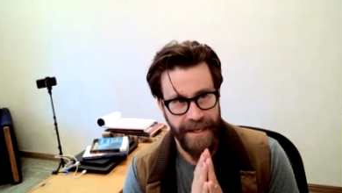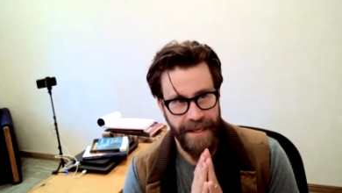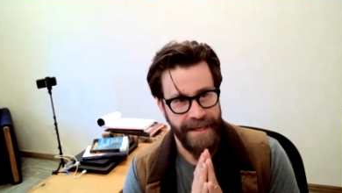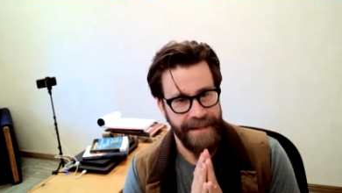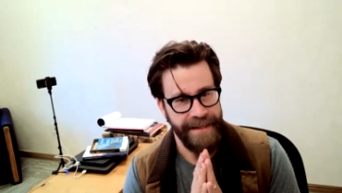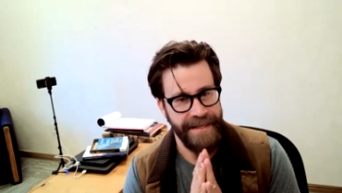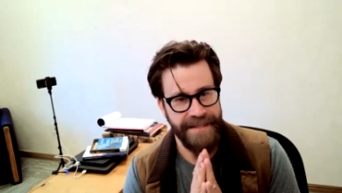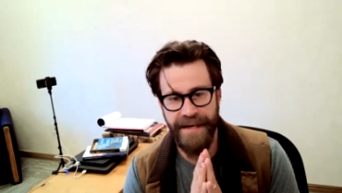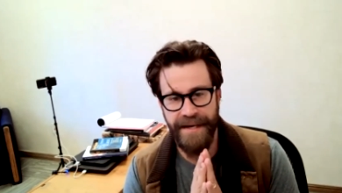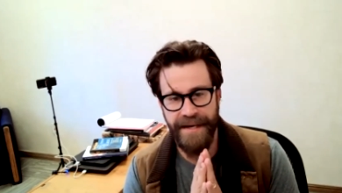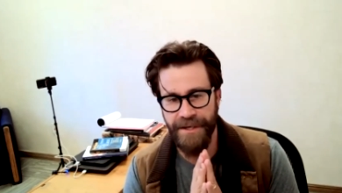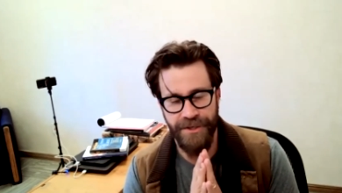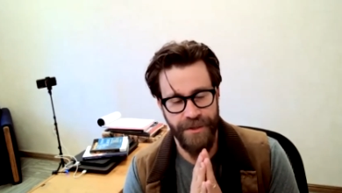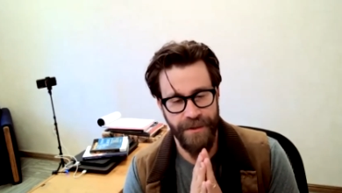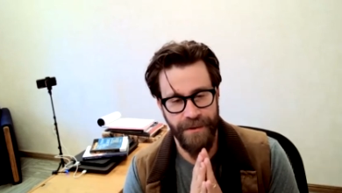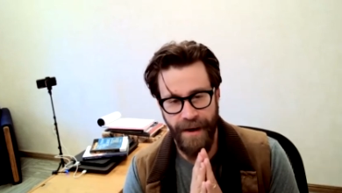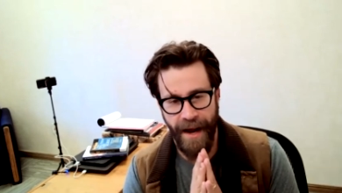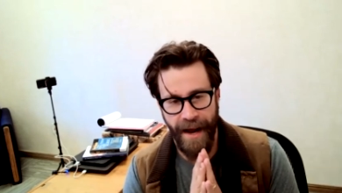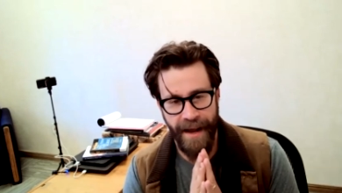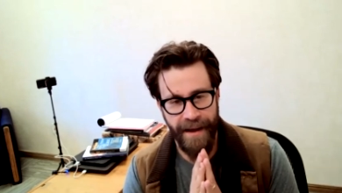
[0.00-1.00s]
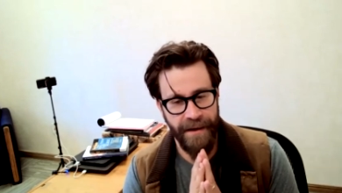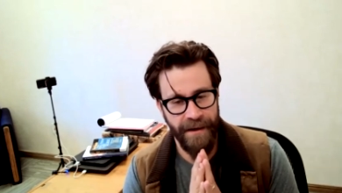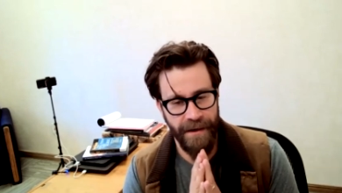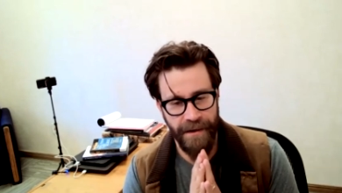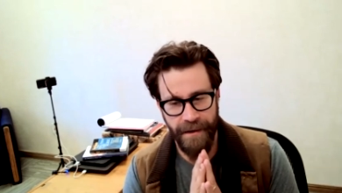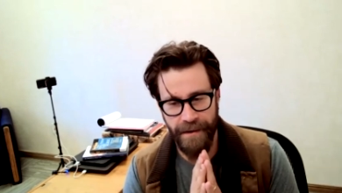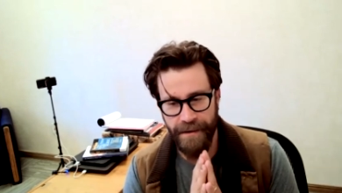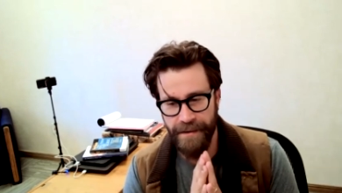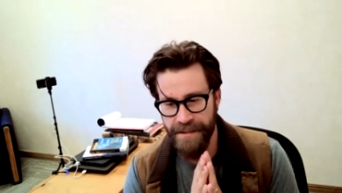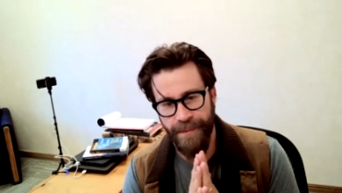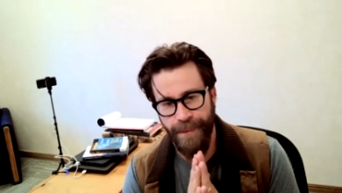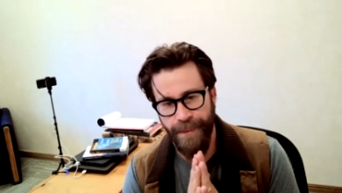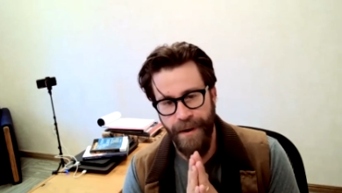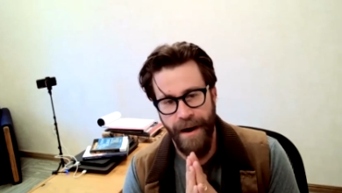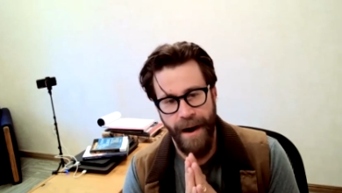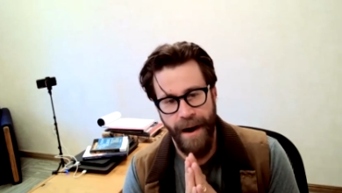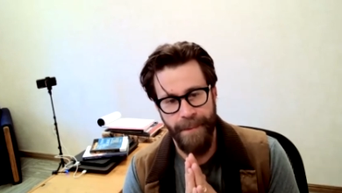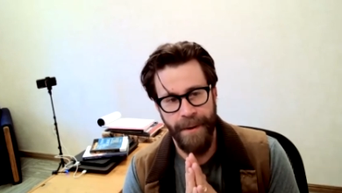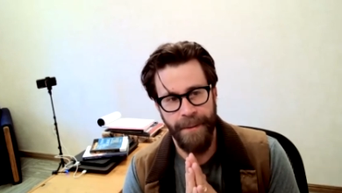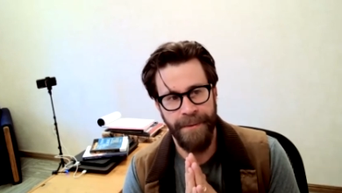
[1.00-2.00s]
That's not true. I learned
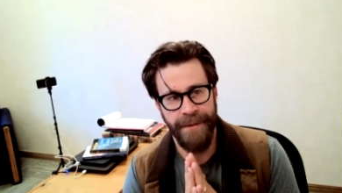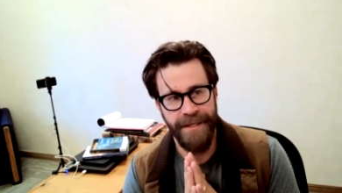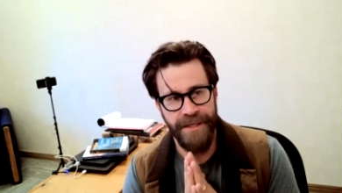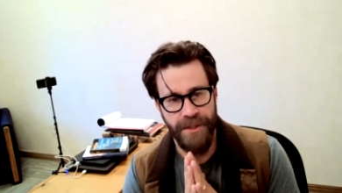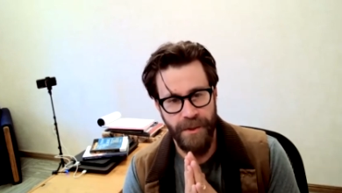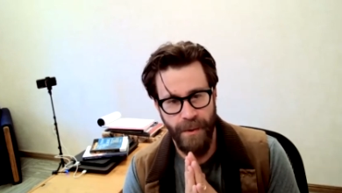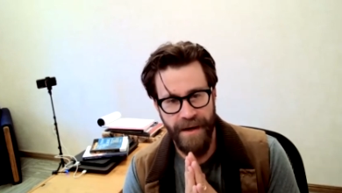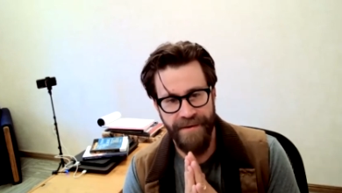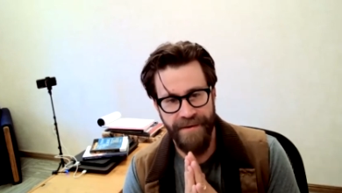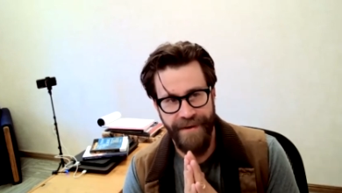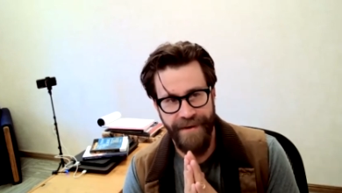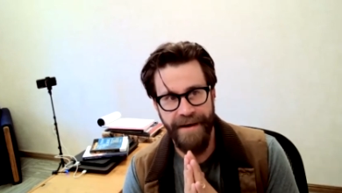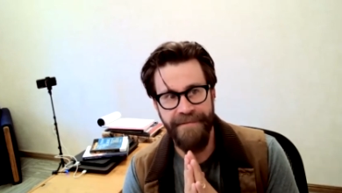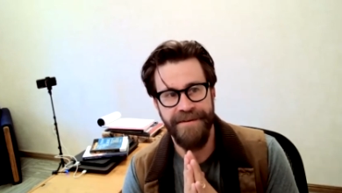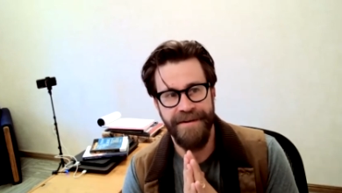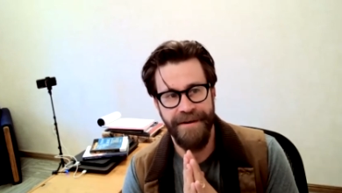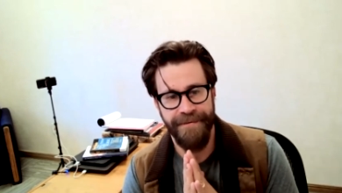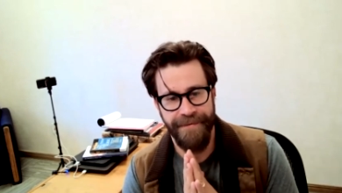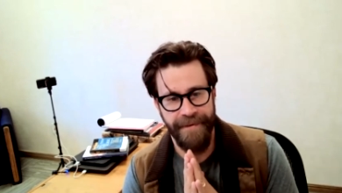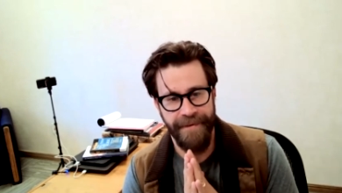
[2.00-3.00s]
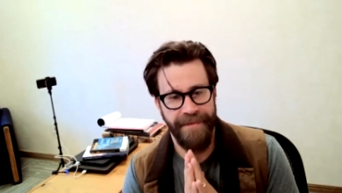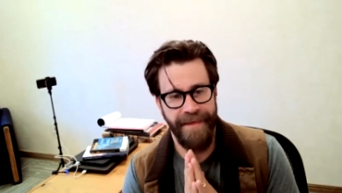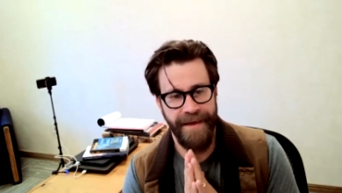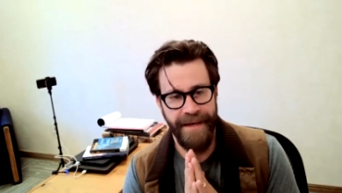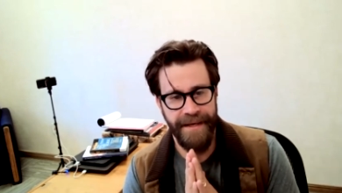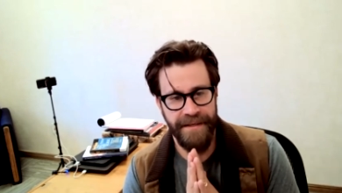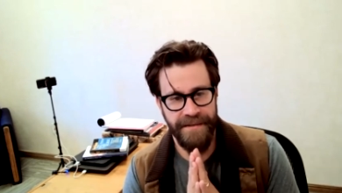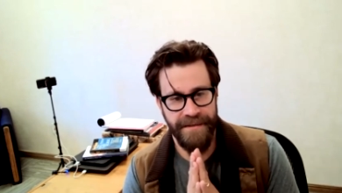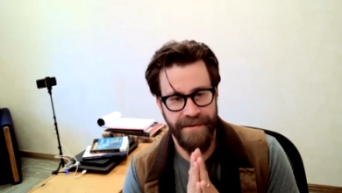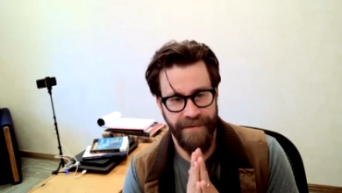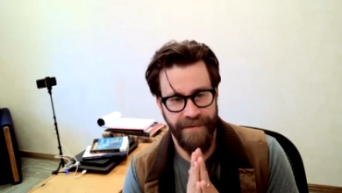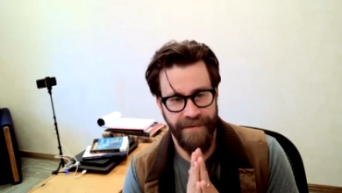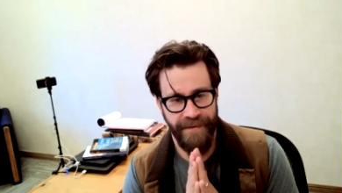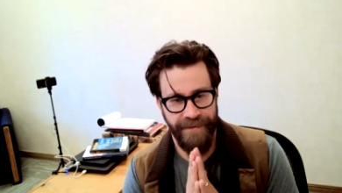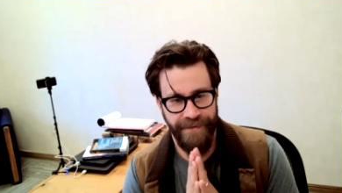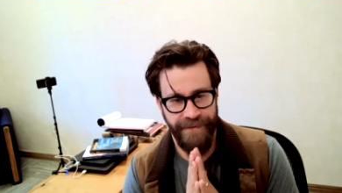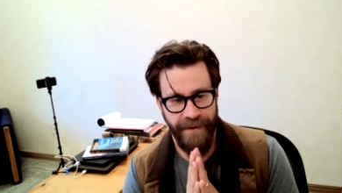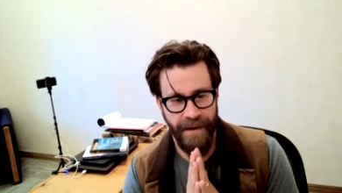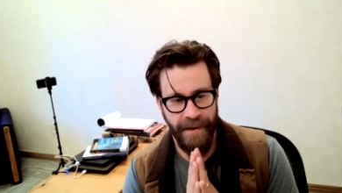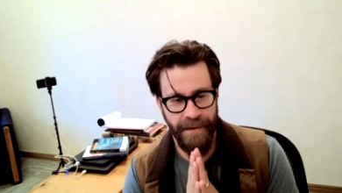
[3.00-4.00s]
probably 25 different things
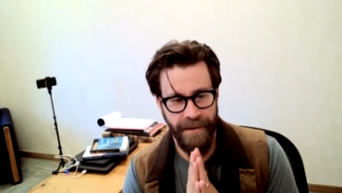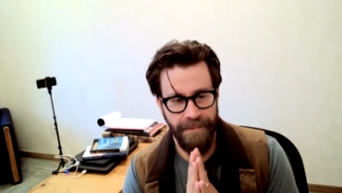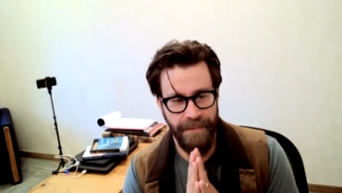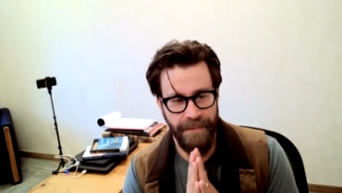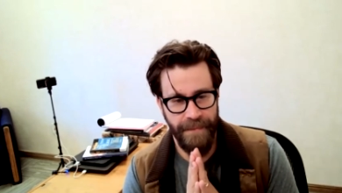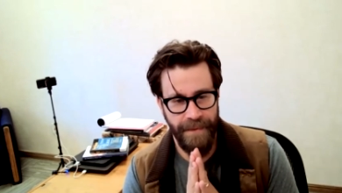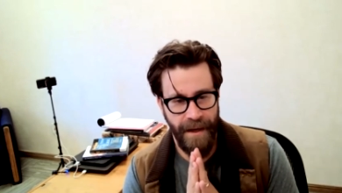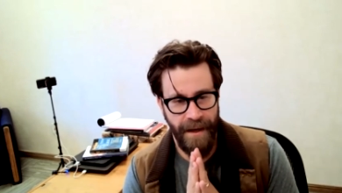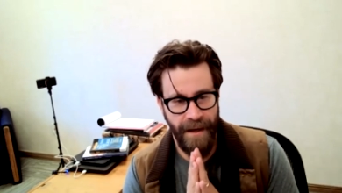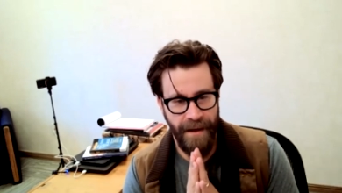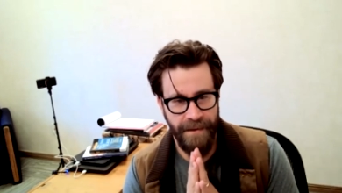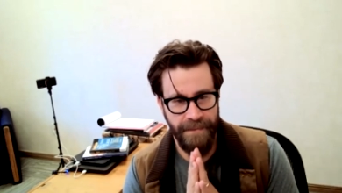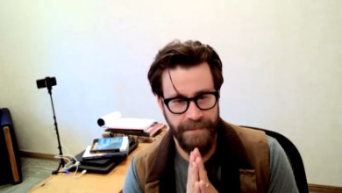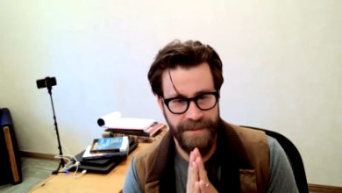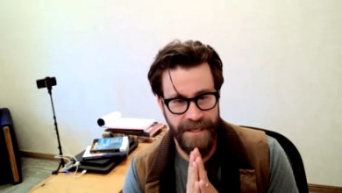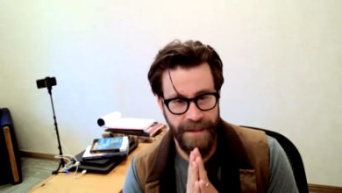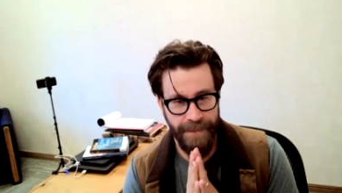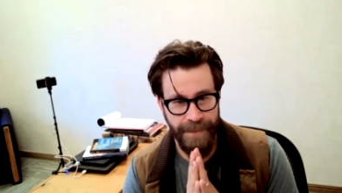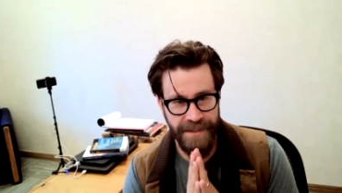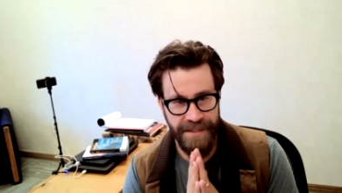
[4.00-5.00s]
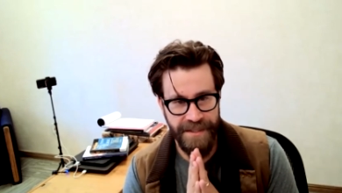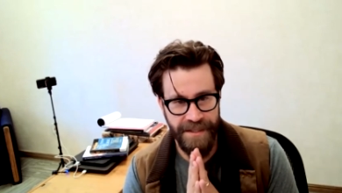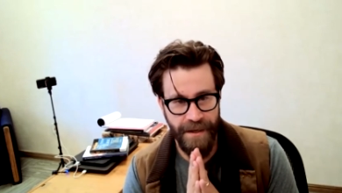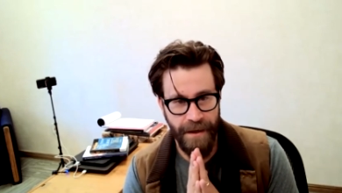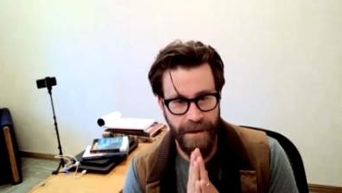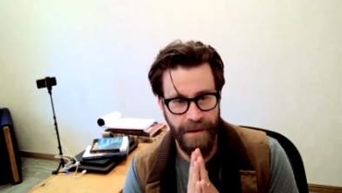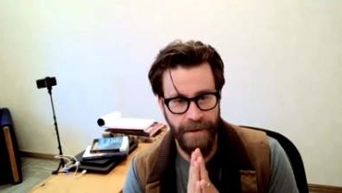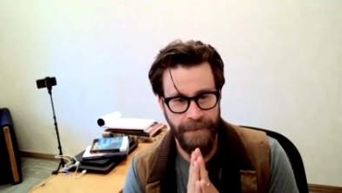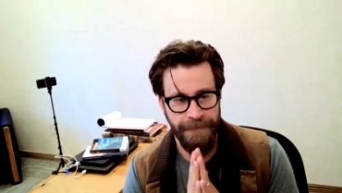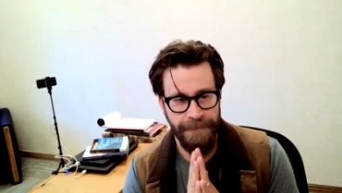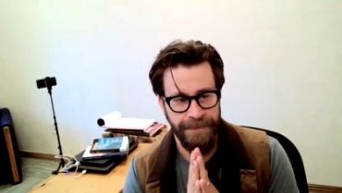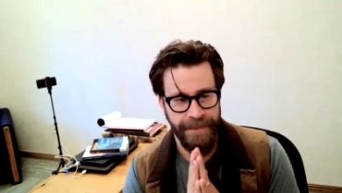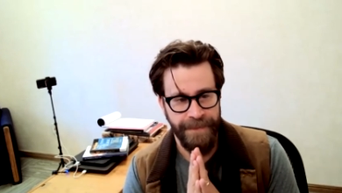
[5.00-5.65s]
from Tip of Snow,